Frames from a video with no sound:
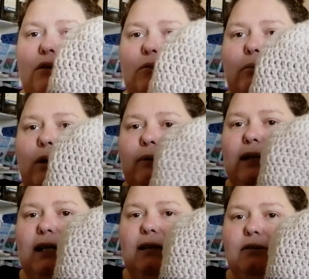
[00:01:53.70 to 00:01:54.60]

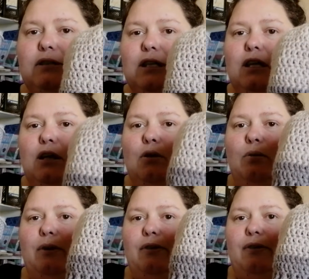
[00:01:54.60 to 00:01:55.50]
blowing out,
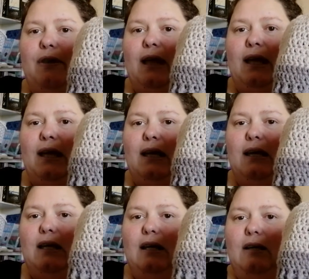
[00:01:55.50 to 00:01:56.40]
with
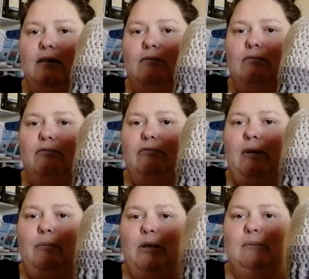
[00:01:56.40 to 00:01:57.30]
a
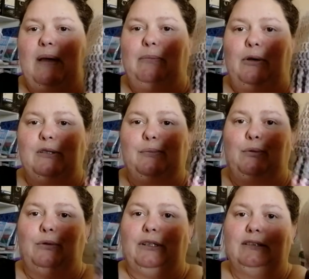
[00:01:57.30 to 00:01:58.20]
front post back post
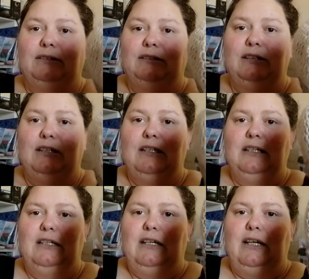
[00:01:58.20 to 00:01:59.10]
border.
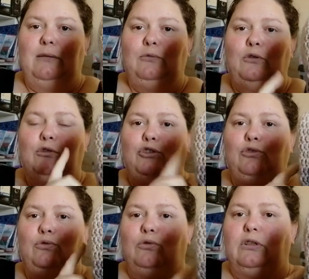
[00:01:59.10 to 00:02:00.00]
And I'm not
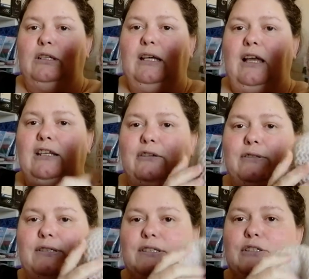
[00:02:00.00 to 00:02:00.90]
sure, I
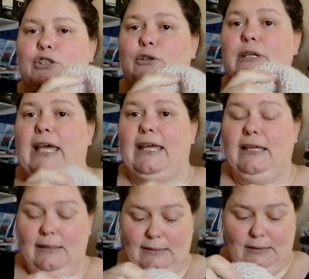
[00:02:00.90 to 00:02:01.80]
used 2
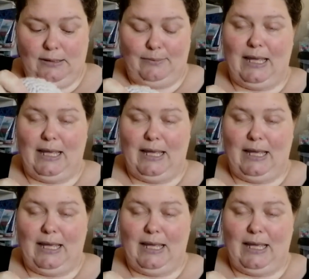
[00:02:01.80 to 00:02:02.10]
cakes to